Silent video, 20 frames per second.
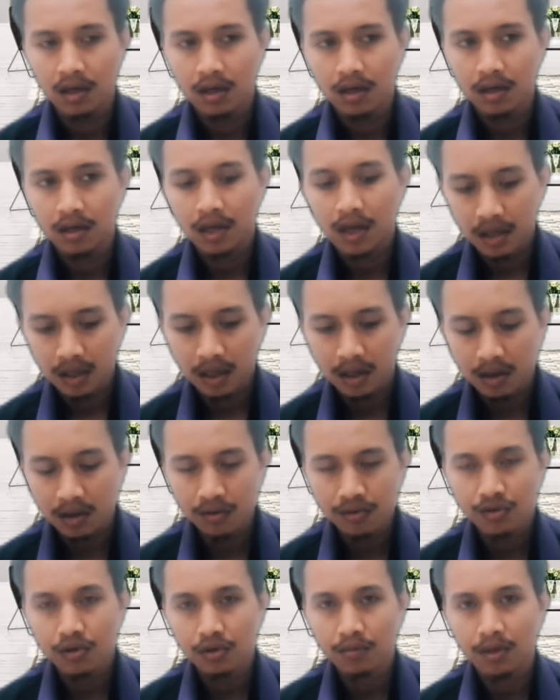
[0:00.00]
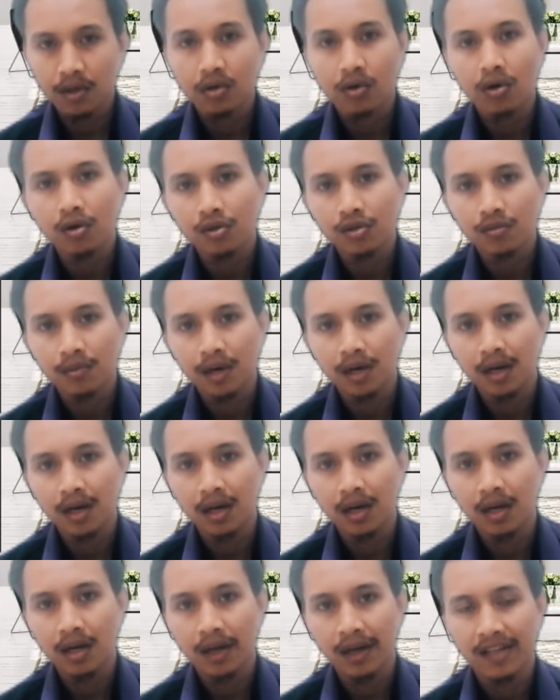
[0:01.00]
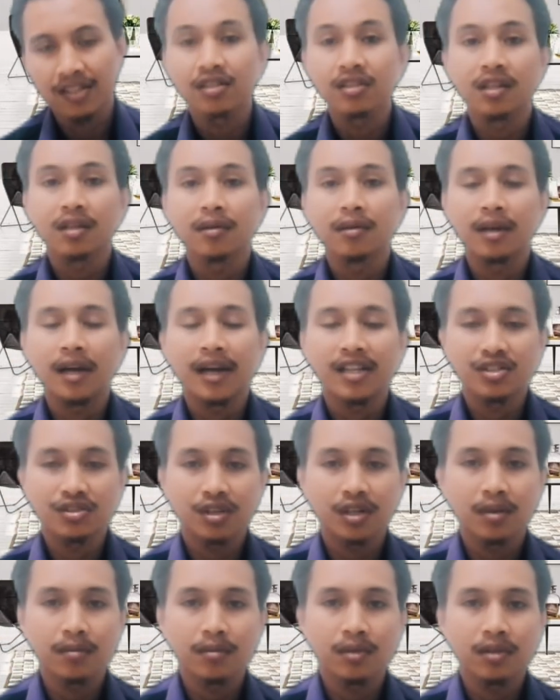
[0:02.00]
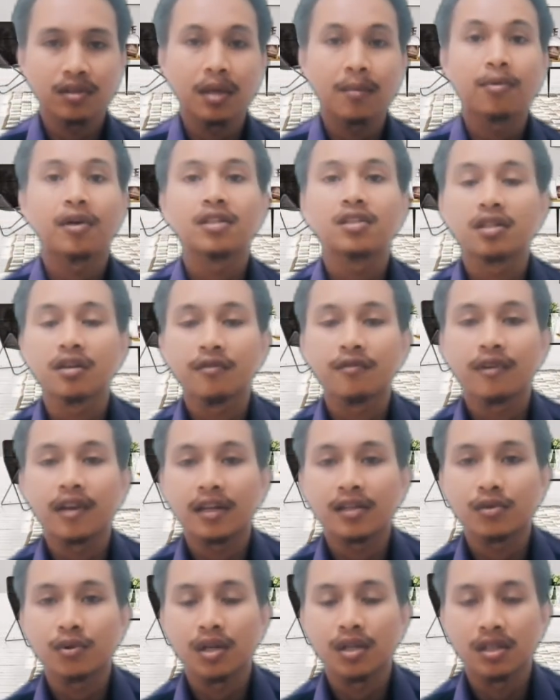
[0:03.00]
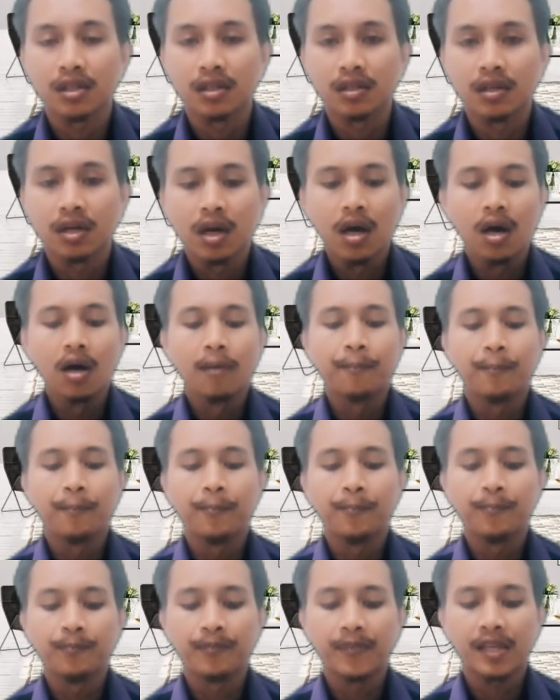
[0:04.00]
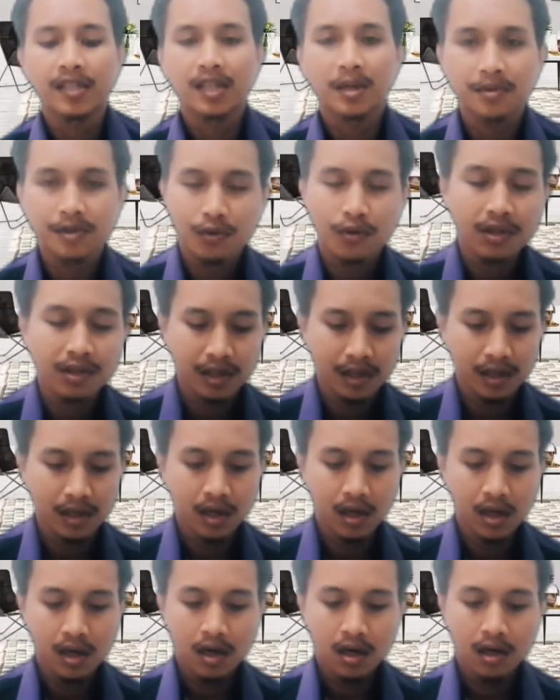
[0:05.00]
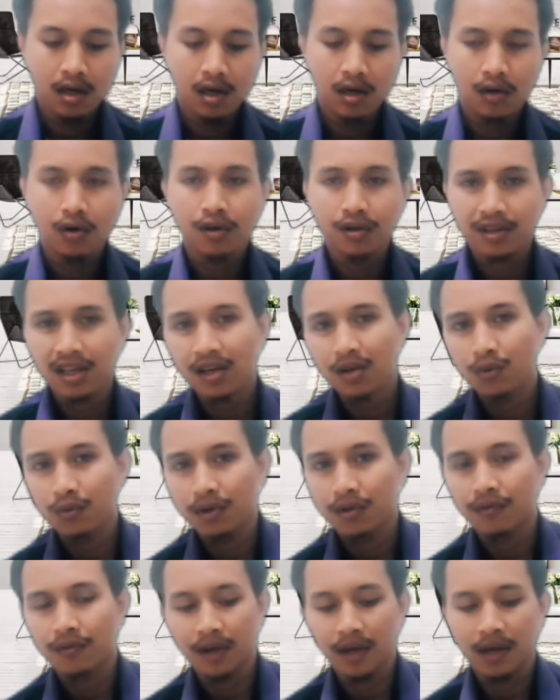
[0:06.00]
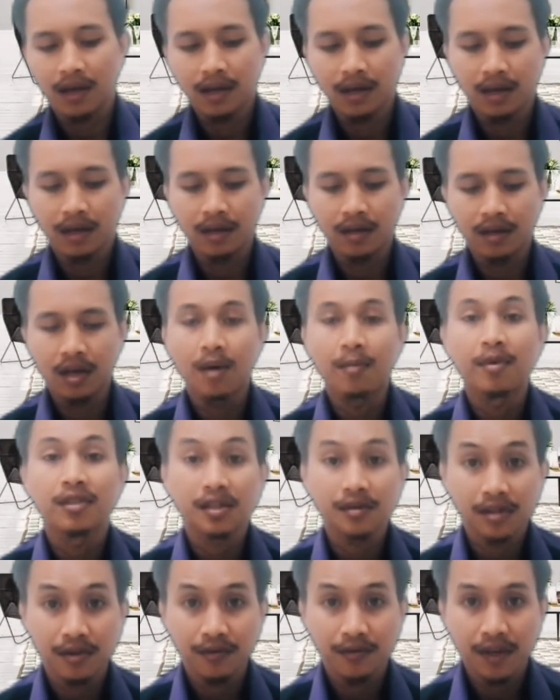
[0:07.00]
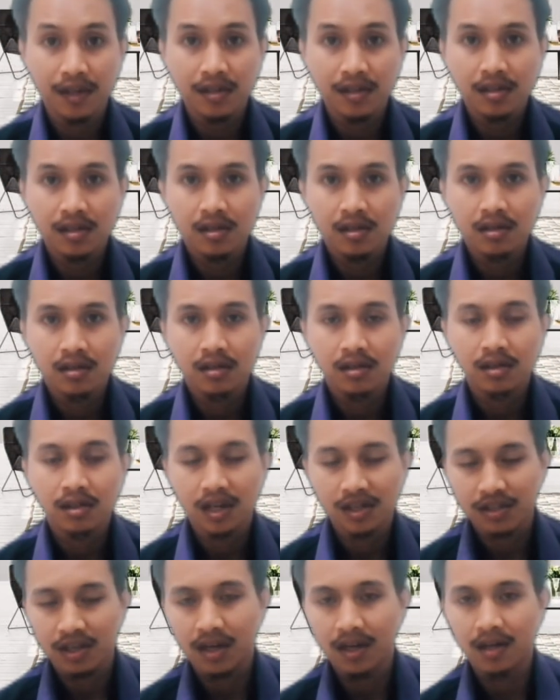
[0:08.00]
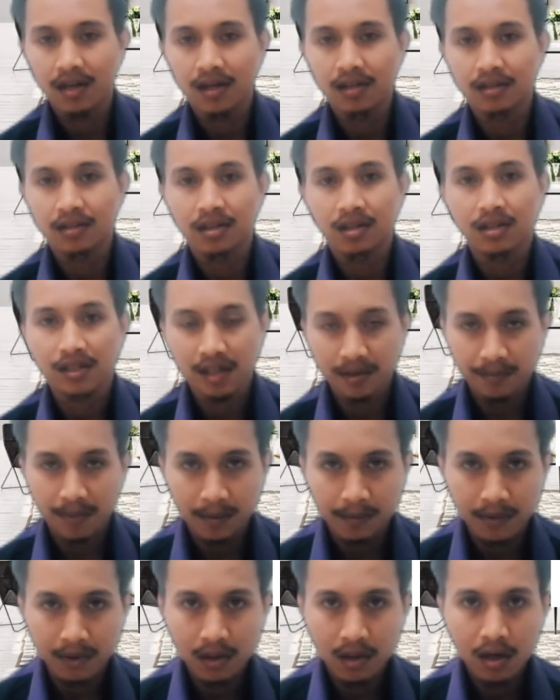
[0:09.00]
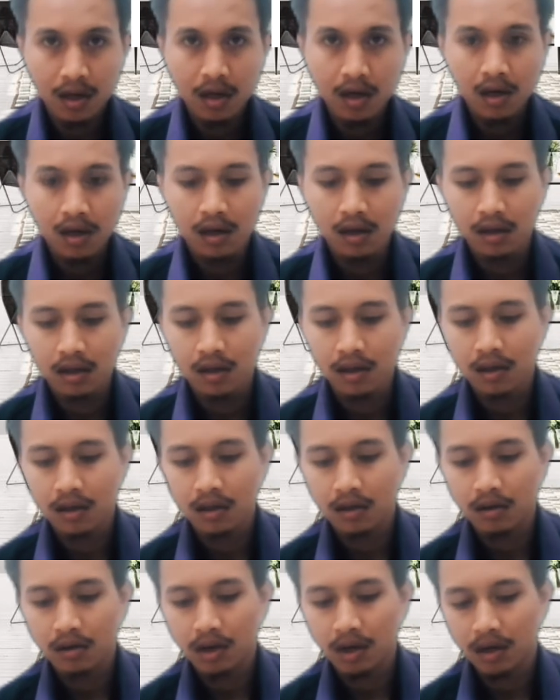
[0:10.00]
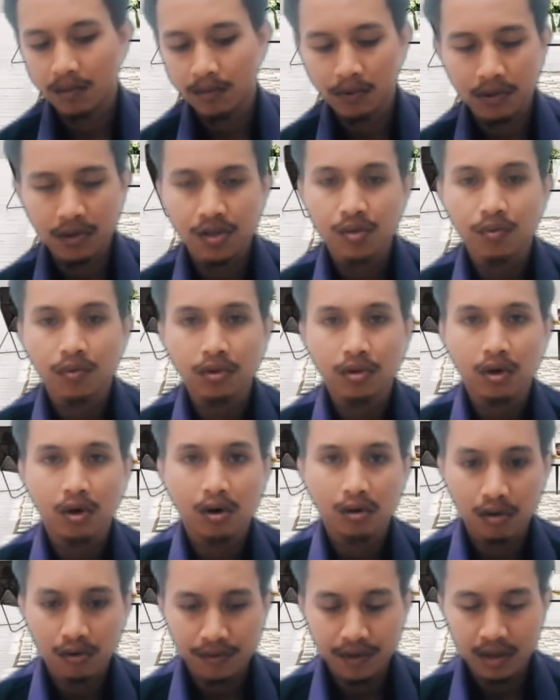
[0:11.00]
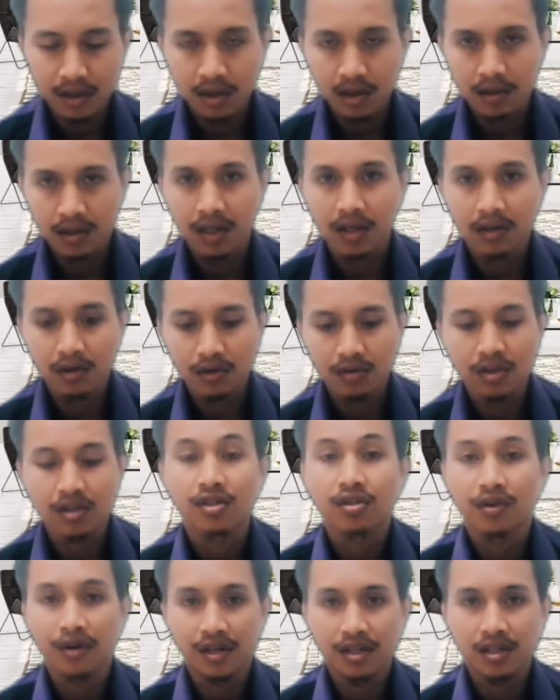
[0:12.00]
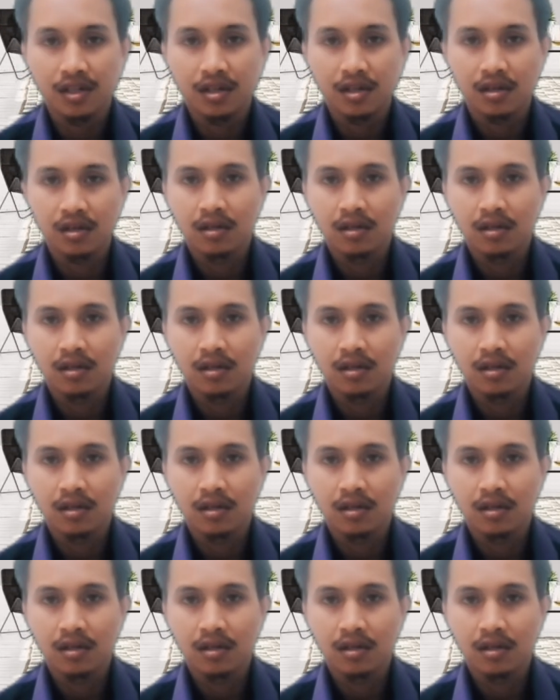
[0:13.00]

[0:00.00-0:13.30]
they can also be caused by extreme temperature fluctuation. Subsequently, contact with an abrasive surface such as sandpaper or unpolished wood or concrete can cause a scratch.